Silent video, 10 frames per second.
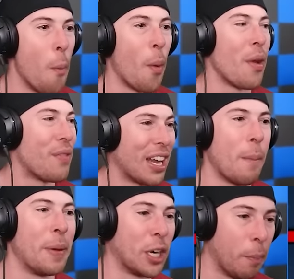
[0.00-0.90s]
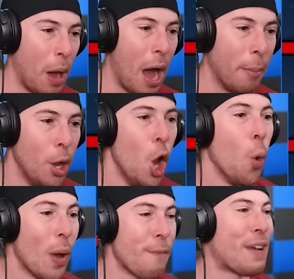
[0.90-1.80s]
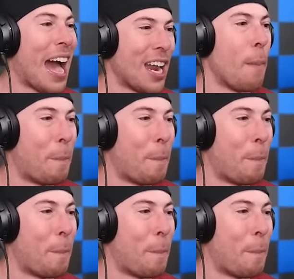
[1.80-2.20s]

but we've got a bigger bomb. We've got a